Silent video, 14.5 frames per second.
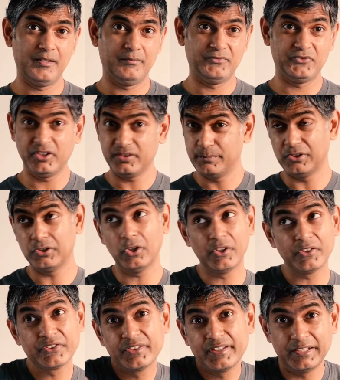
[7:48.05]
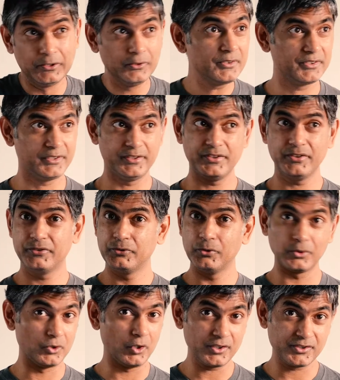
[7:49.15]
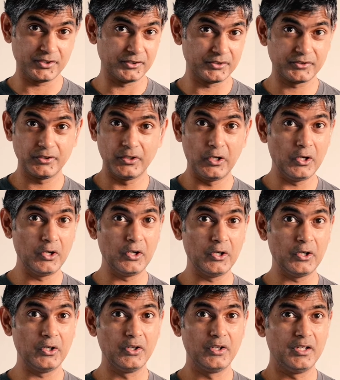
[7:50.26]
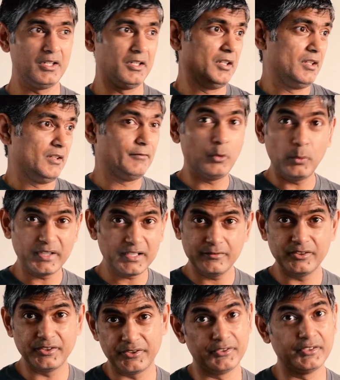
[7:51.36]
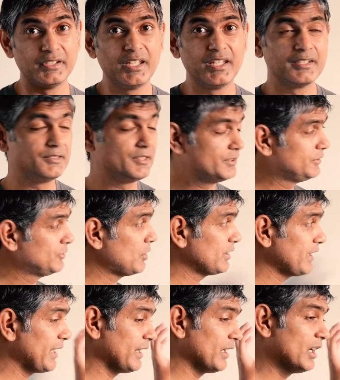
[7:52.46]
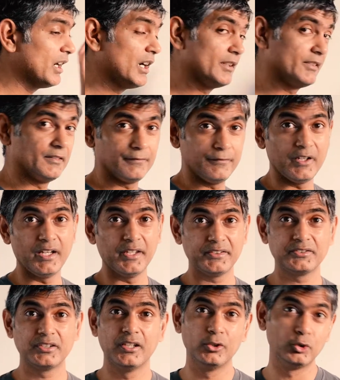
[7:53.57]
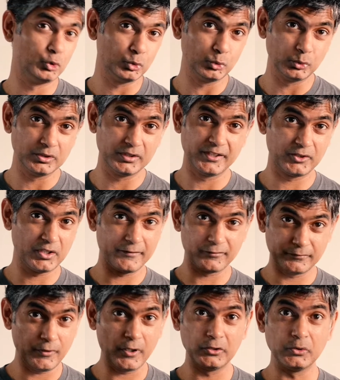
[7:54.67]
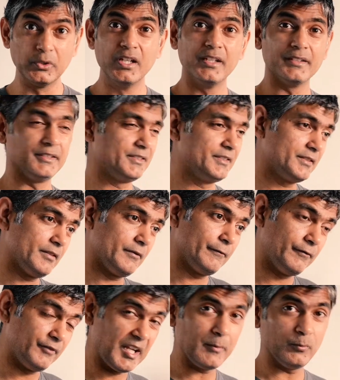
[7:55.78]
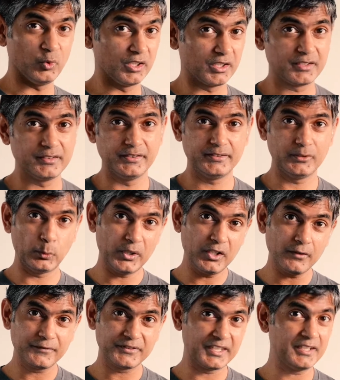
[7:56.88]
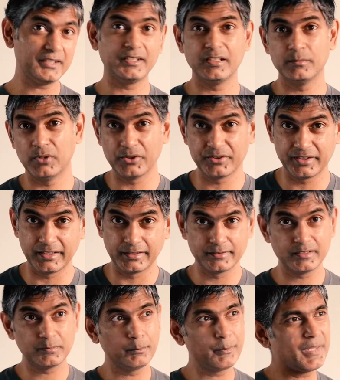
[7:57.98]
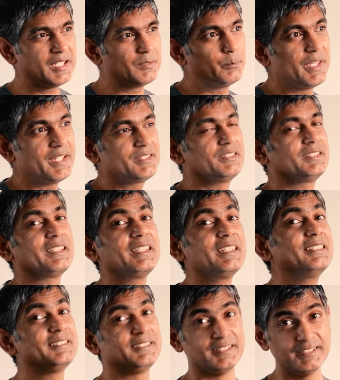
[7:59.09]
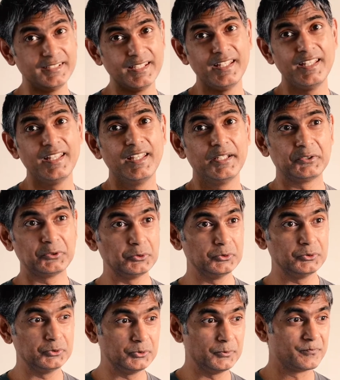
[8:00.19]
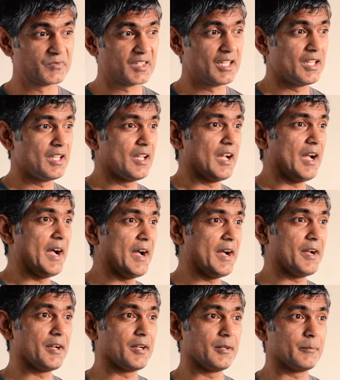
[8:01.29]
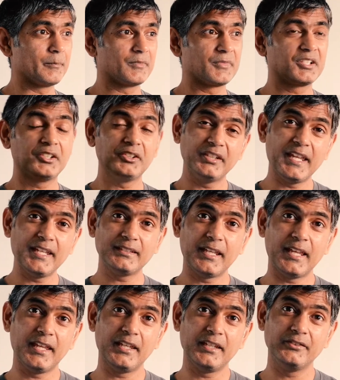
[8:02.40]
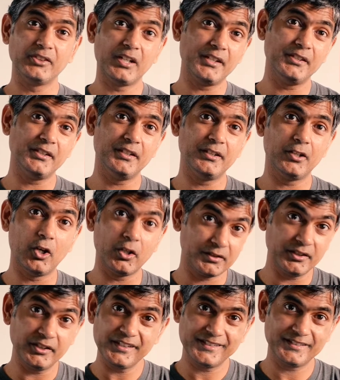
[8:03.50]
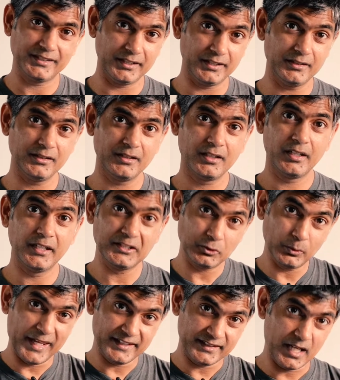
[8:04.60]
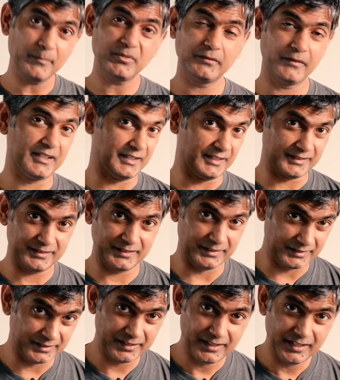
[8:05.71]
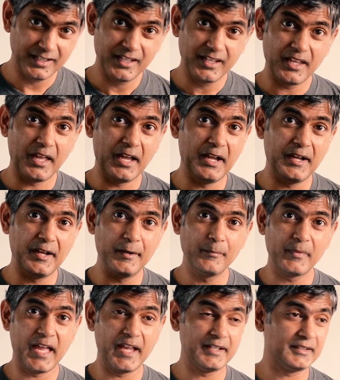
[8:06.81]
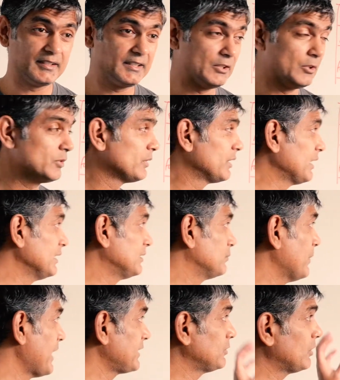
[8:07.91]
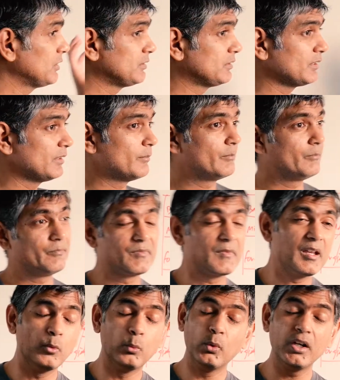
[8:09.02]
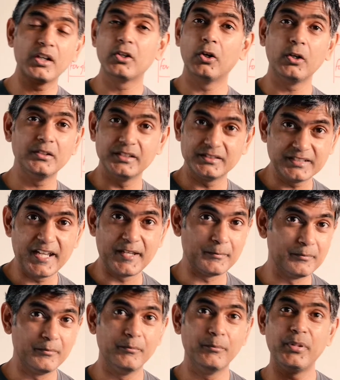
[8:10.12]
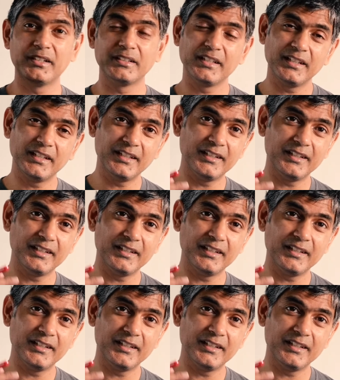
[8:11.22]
just because, you know, they're just so gorgeous, or for whatever reason. This is not a hard and fast rule that you have to follow. This is a framework. This is a way of thinking about things. It makes it easy to create a rather ordinary scene into a captivating scene. And you know, it might not work all the time, but